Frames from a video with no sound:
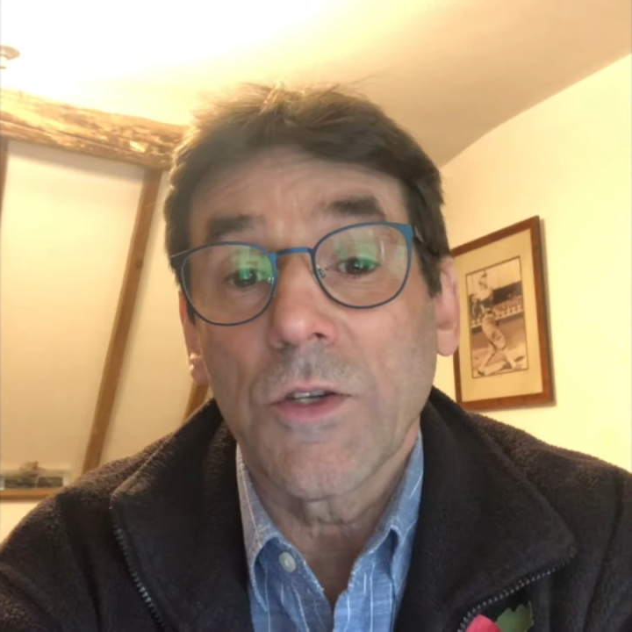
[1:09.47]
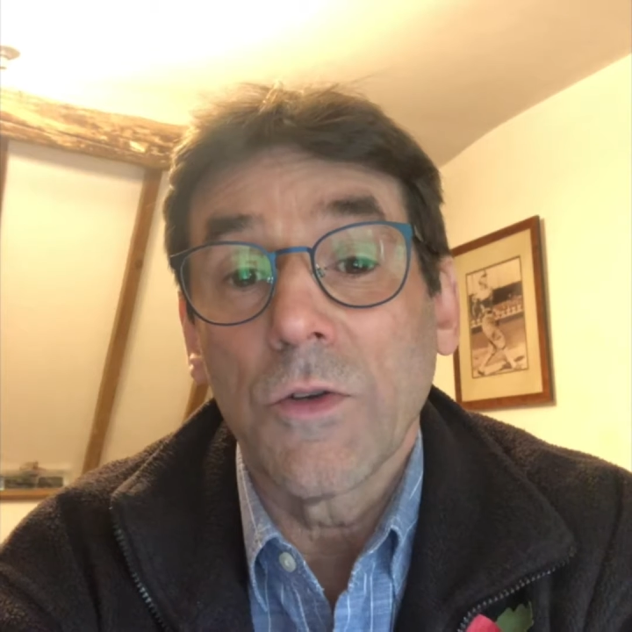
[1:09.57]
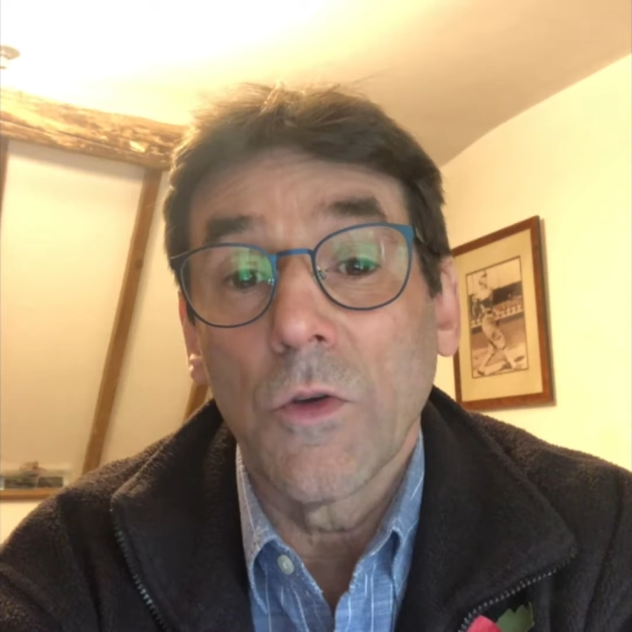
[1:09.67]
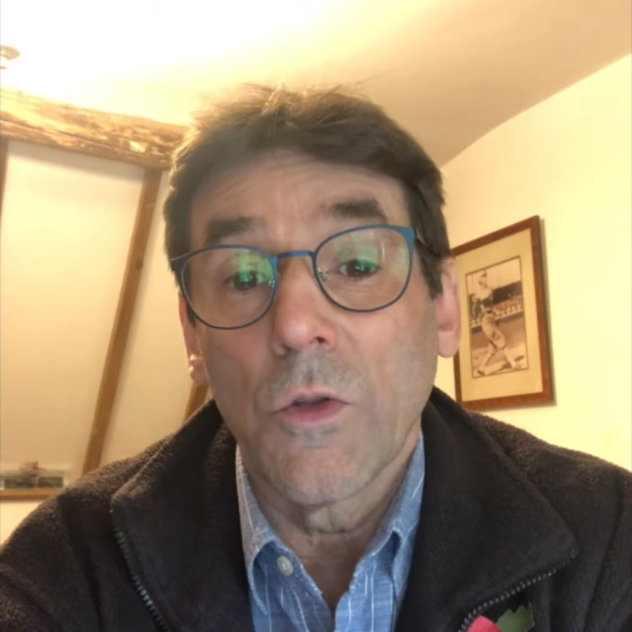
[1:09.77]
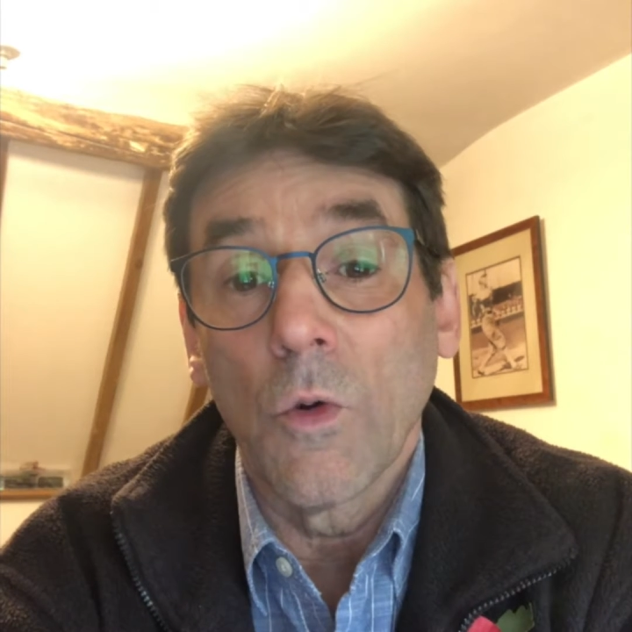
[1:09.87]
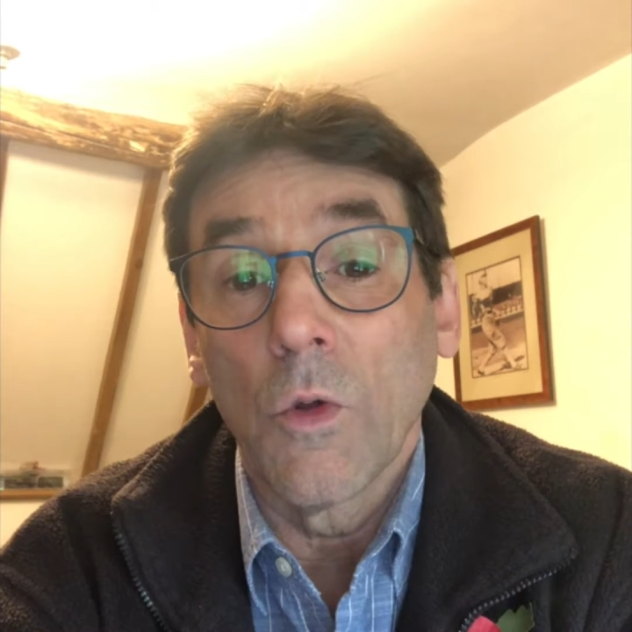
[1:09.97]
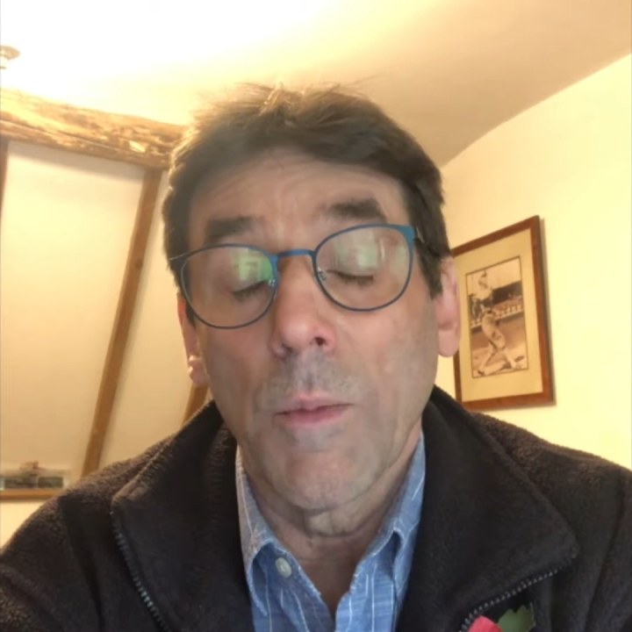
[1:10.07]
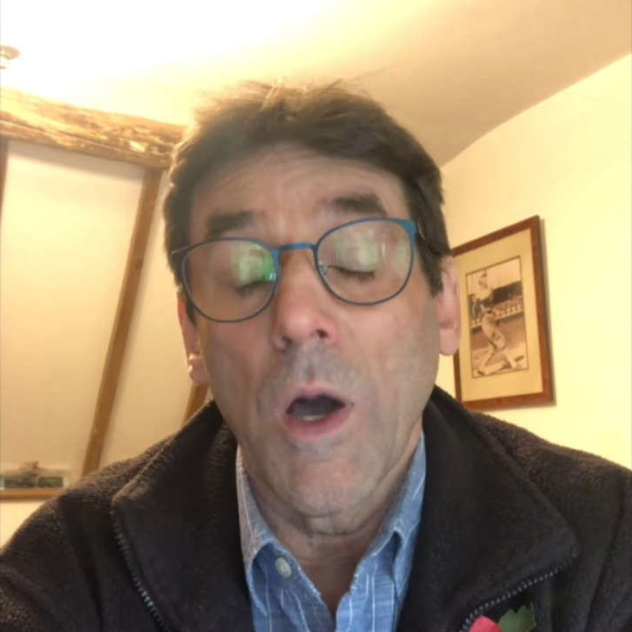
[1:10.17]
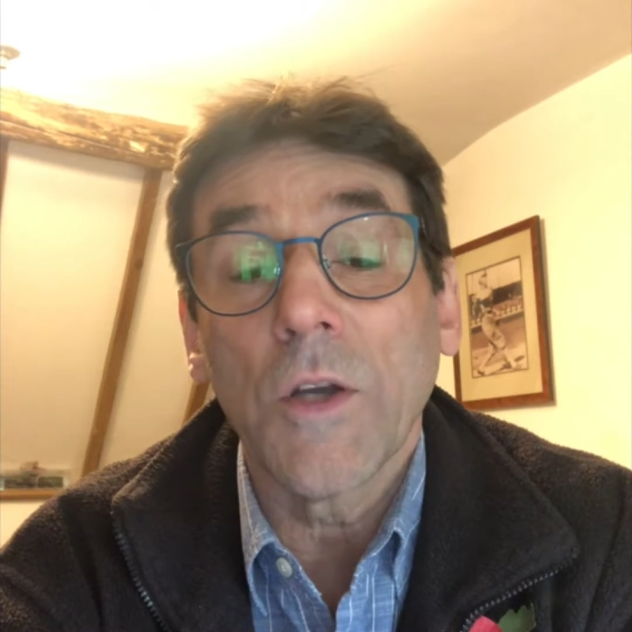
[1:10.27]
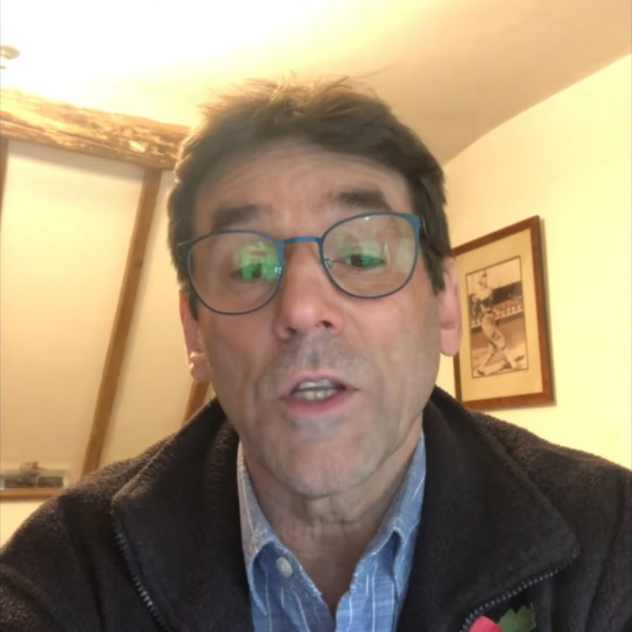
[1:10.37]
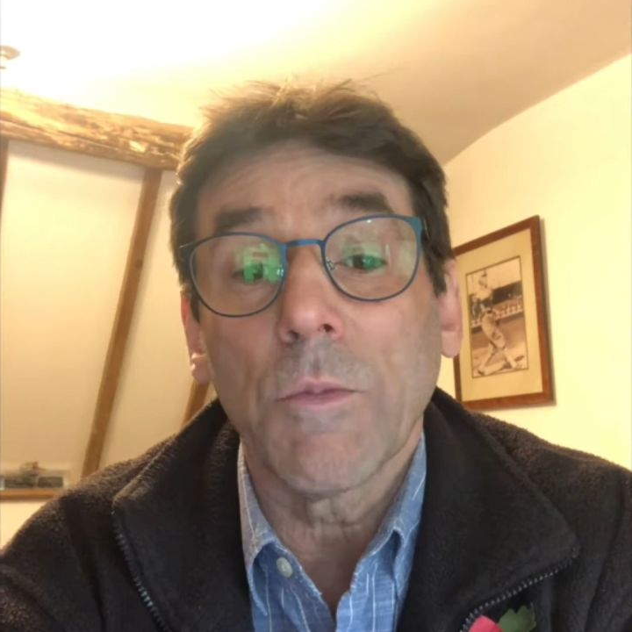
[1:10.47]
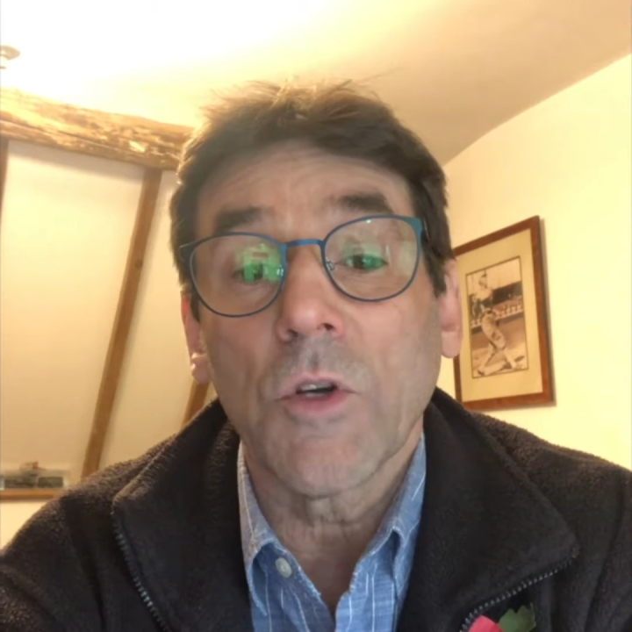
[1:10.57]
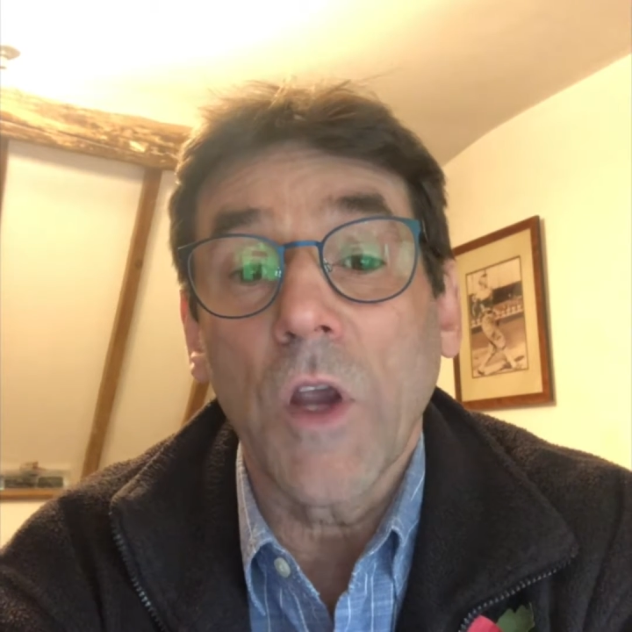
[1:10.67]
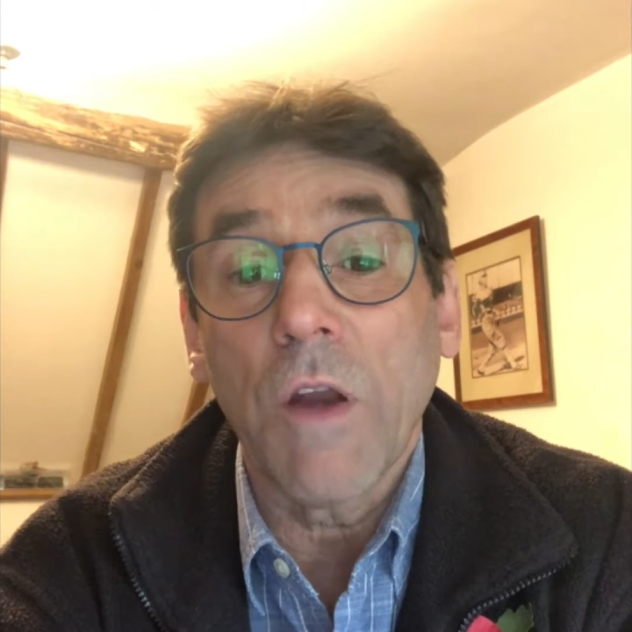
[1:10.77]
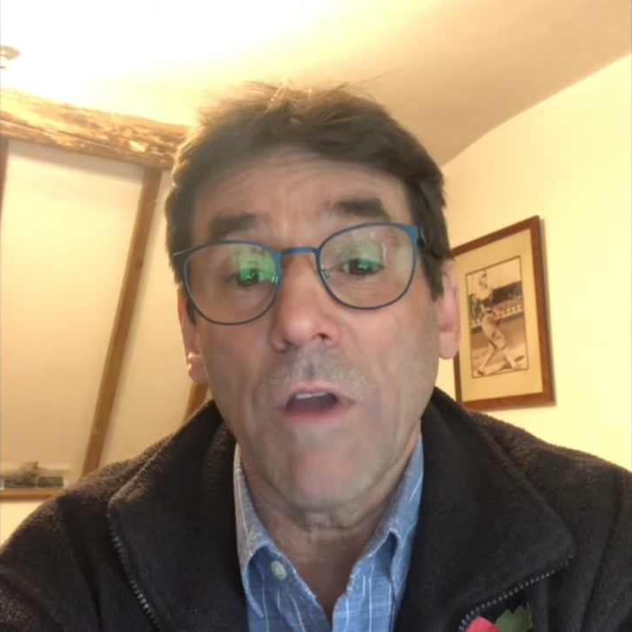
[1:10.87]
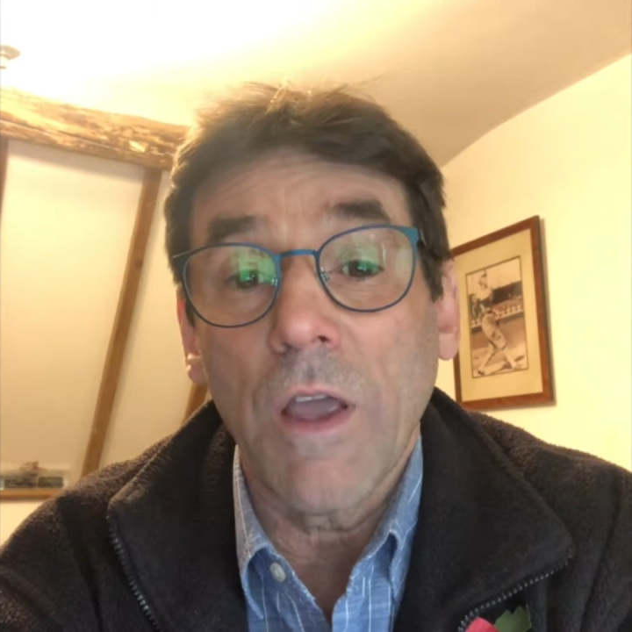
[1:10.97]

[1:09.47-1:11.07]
to all the marketing machinery